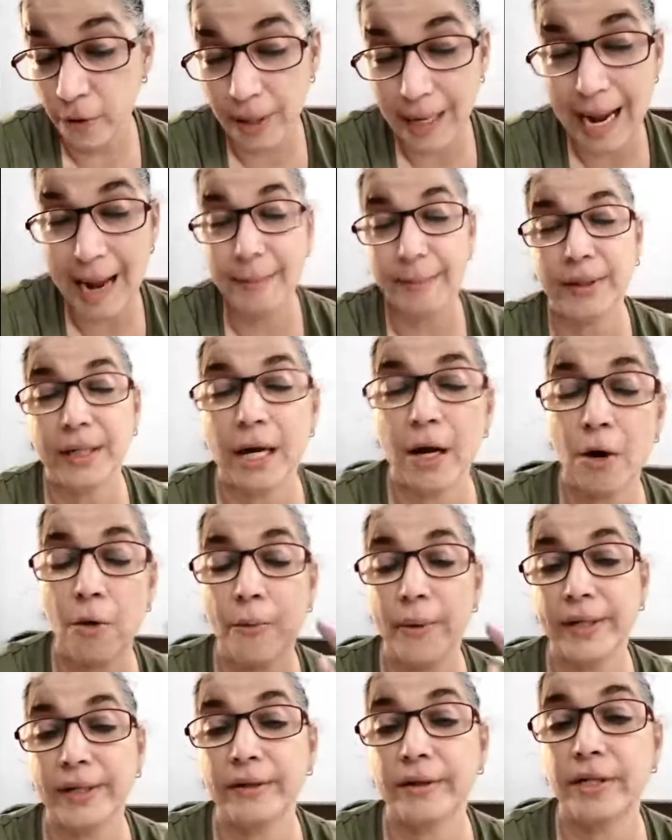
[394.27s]
camera or
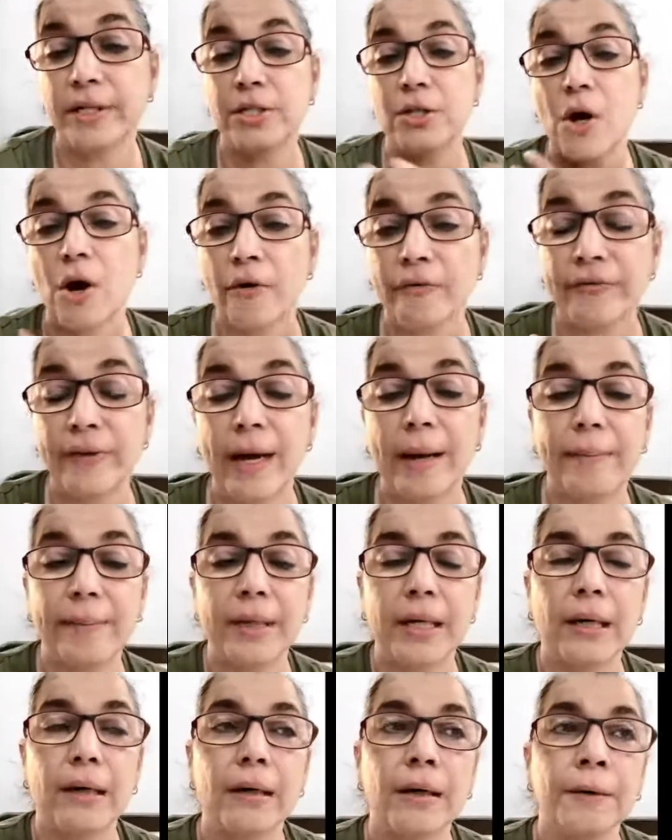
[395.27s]
whether it's off
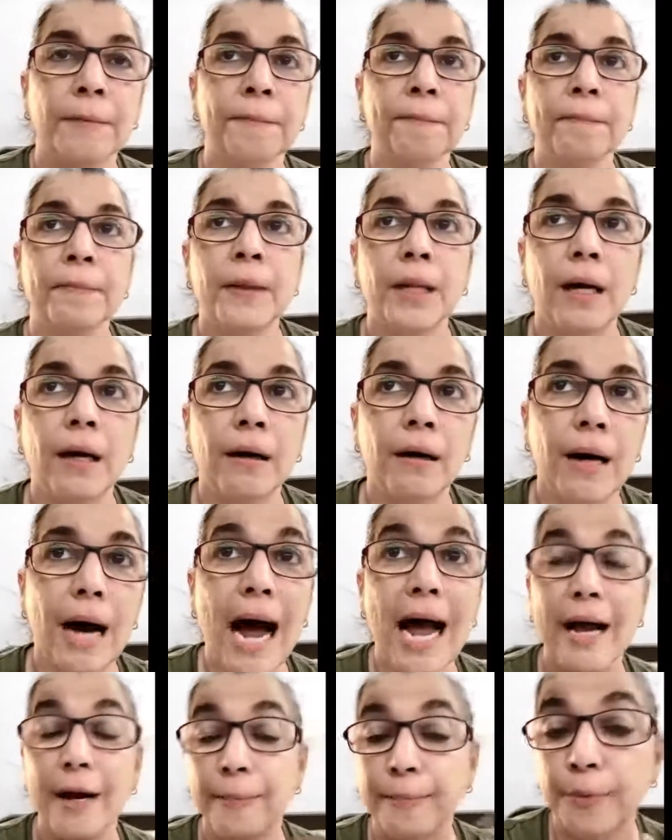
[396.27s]
camera,
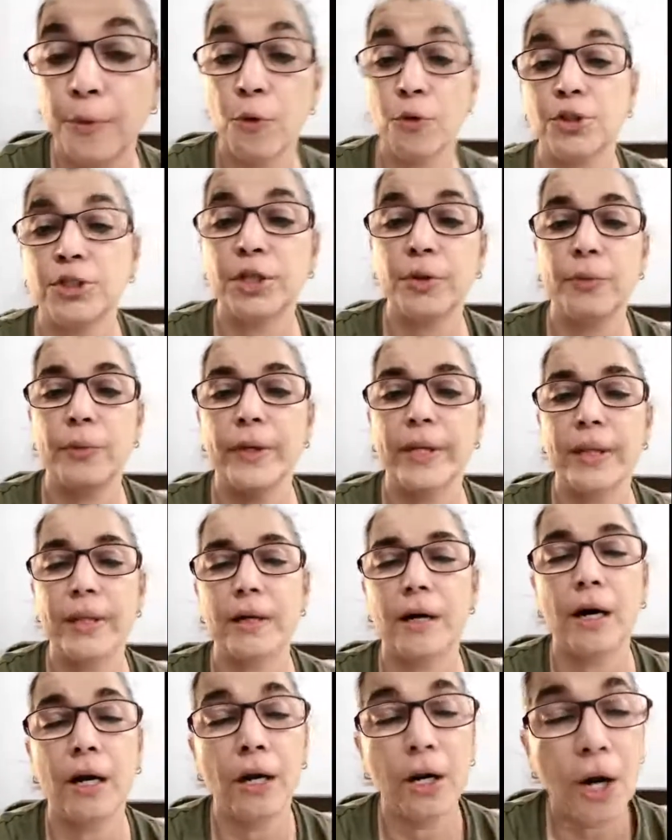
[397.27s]
I approach it with
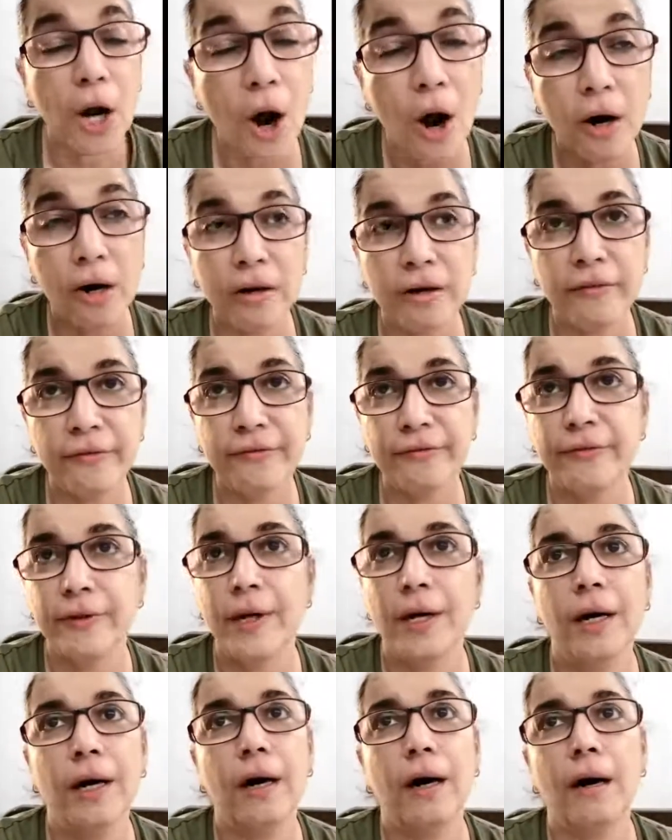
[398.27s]
a lot
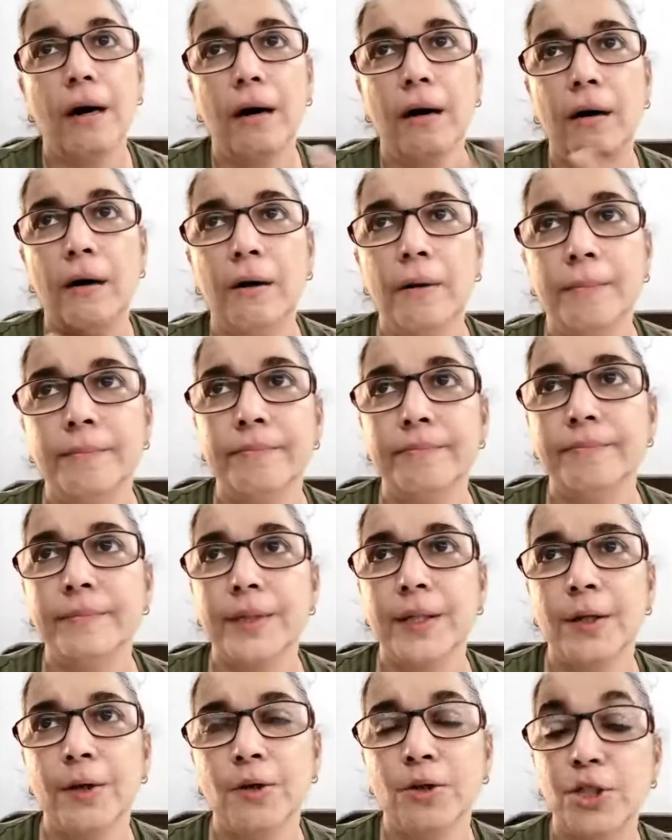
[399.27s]
of
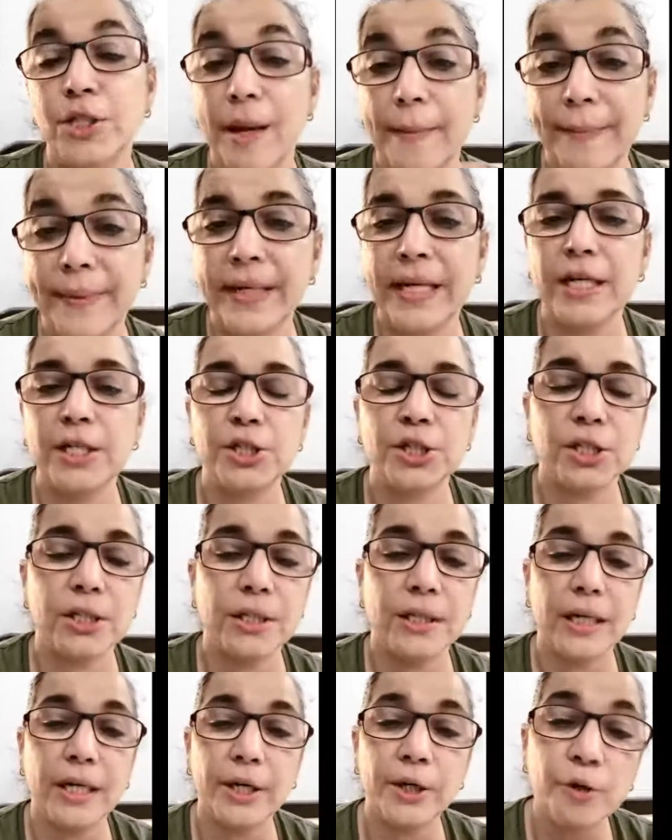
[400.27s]

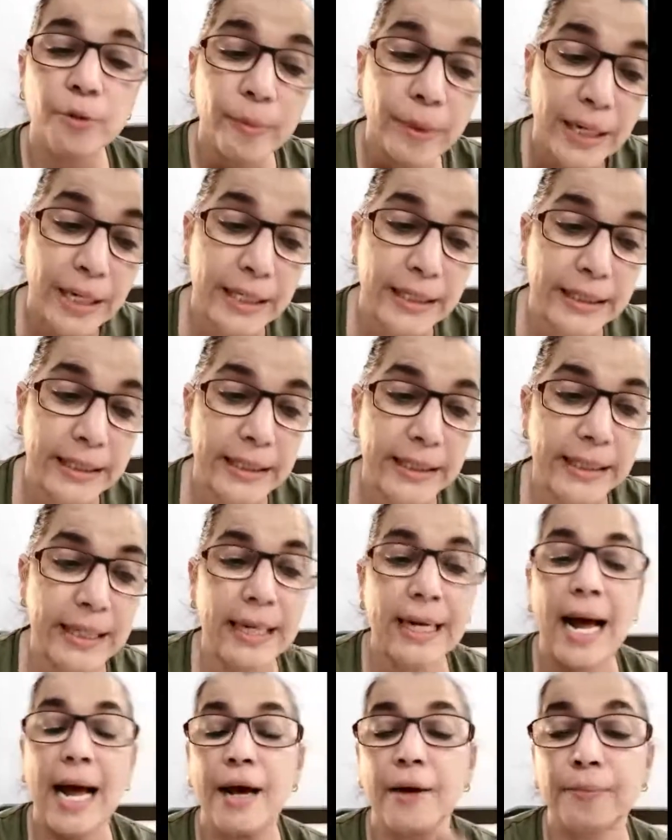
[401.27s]
trepidation and humility,
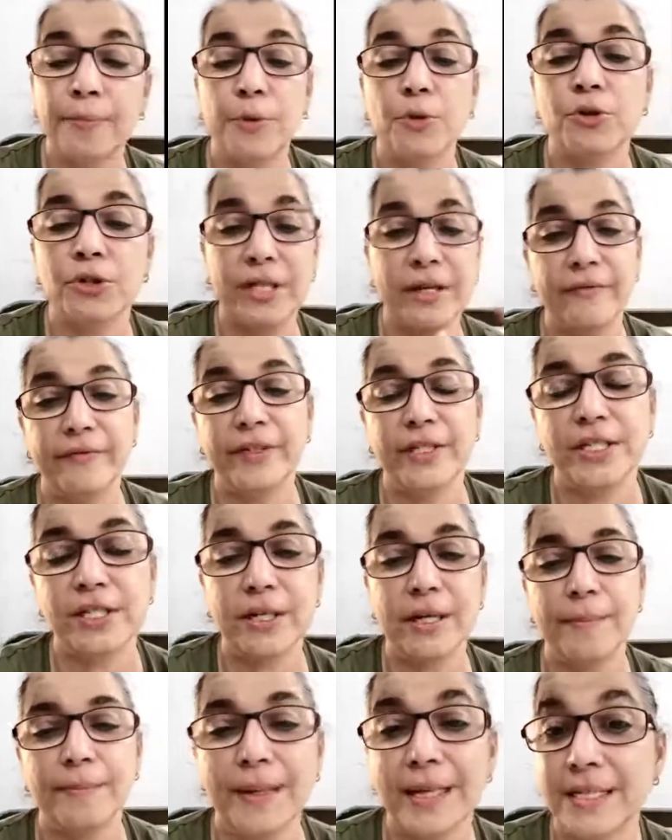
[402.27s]
and I approach every
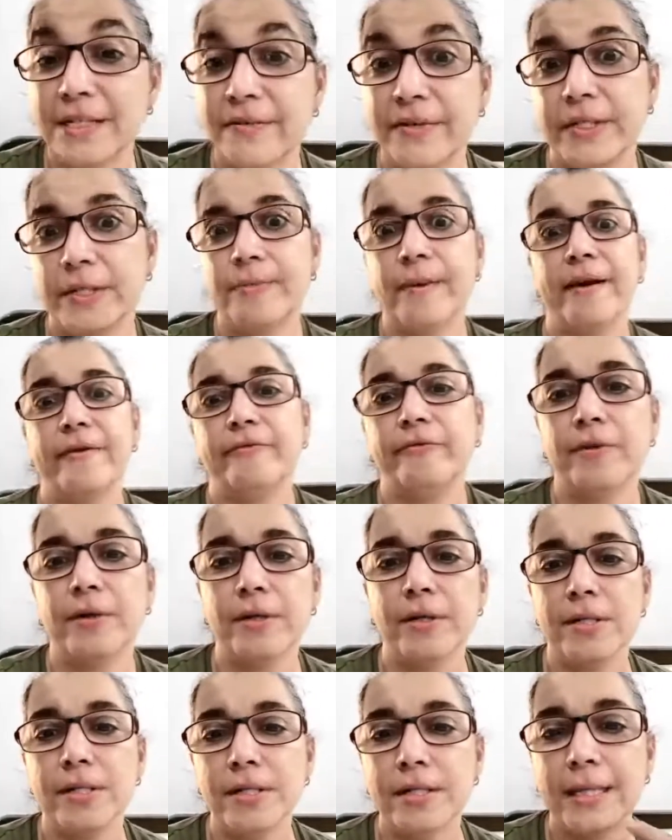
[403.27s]
script as if it's my
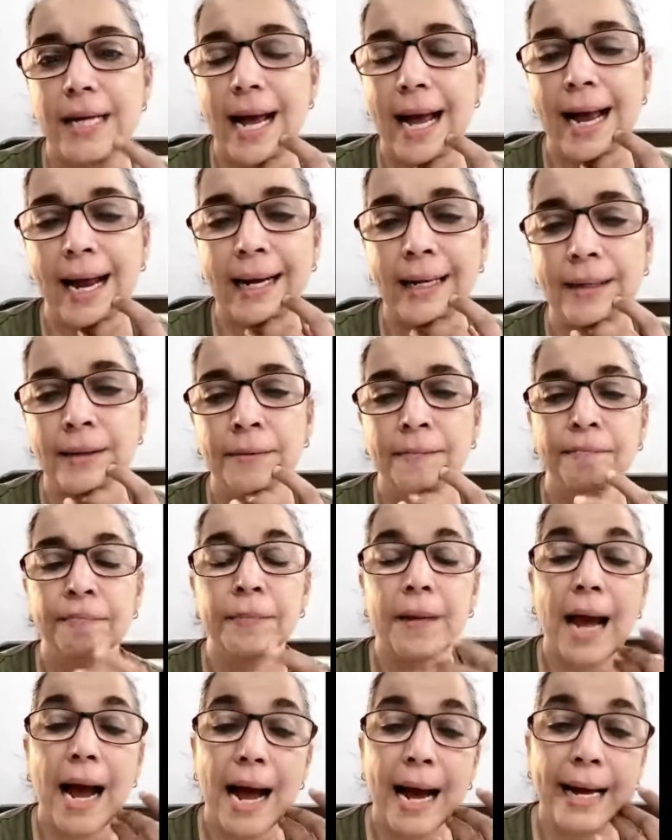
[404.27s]
first, and
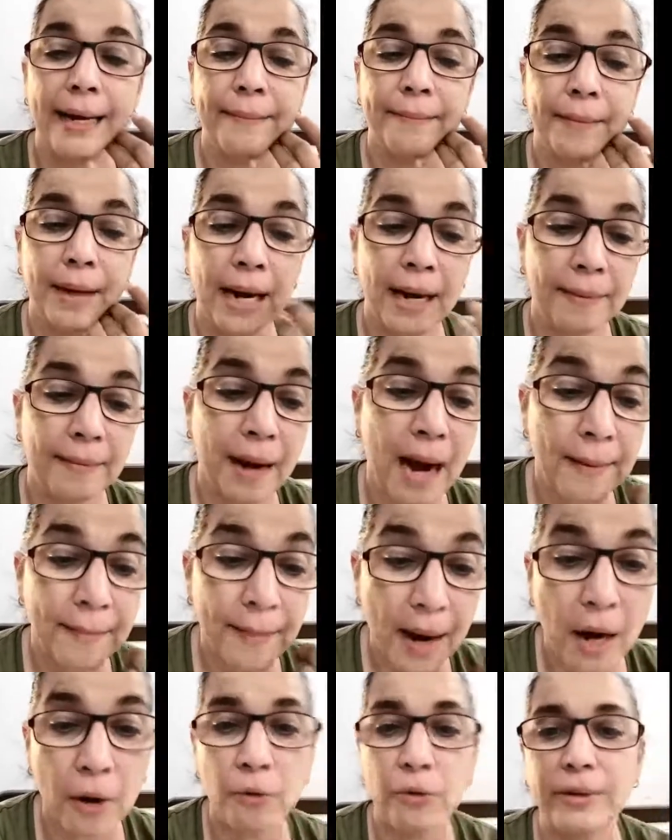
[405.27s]
I'm
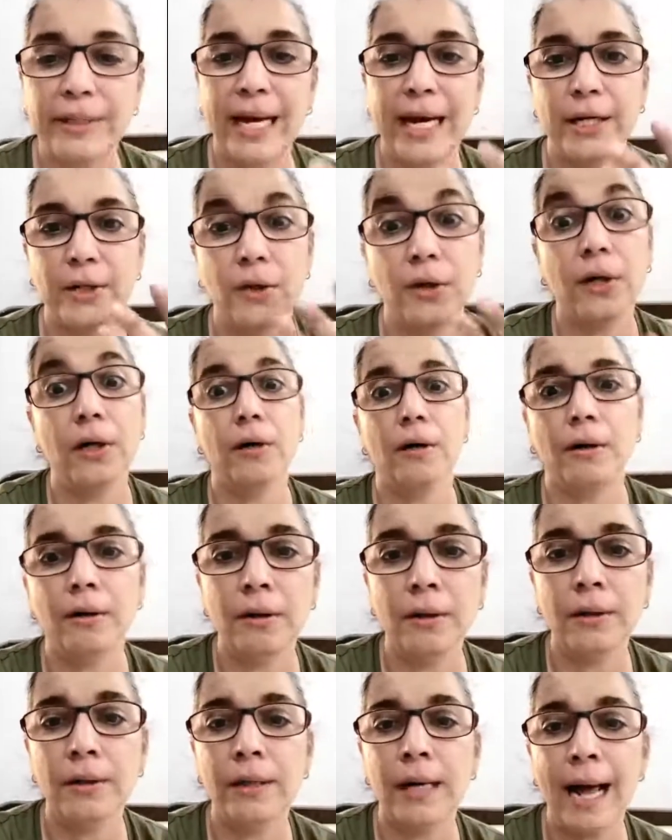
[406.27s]
out there to
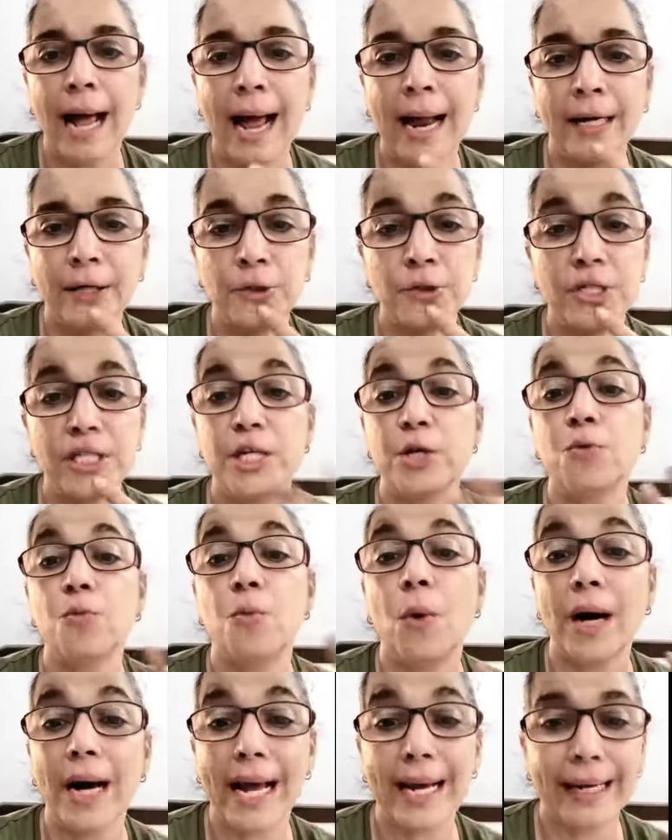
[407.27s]
learn and to see
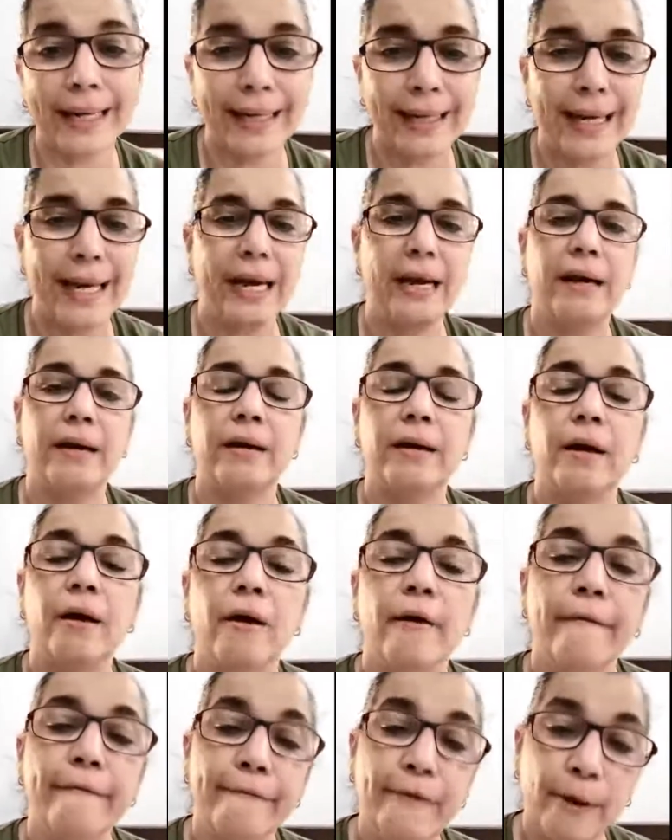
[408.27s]
what I can gain
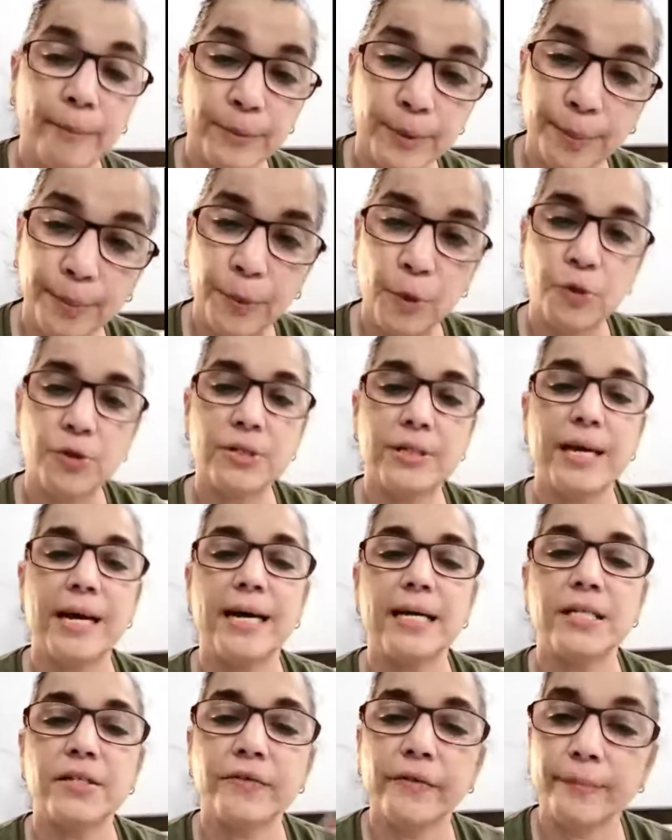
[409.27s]
from the
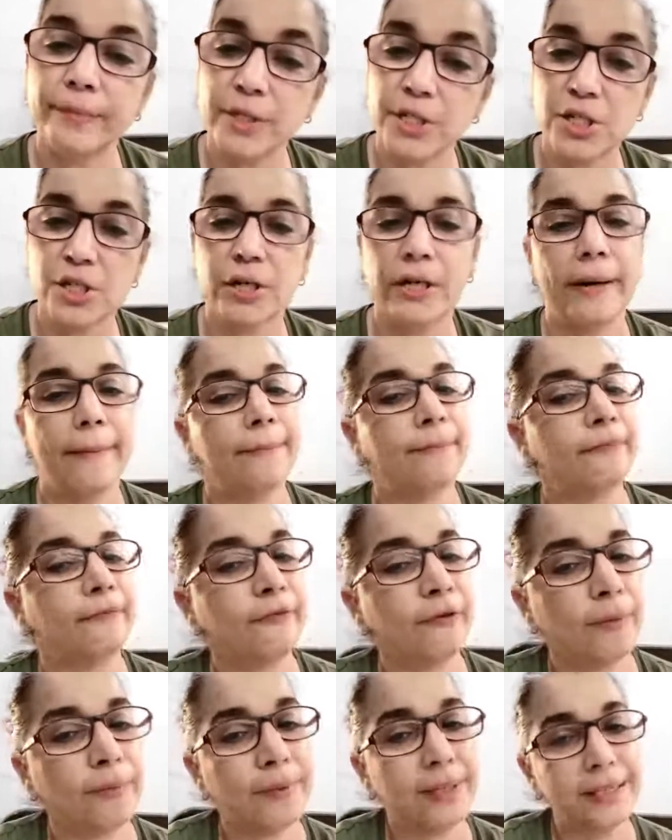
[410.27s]
process, from the script,
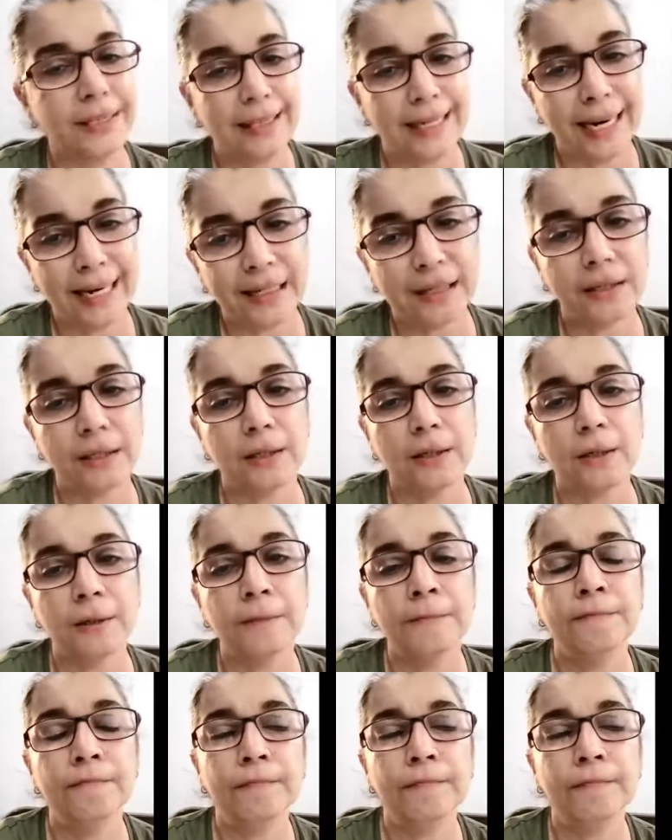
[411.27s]
from the director.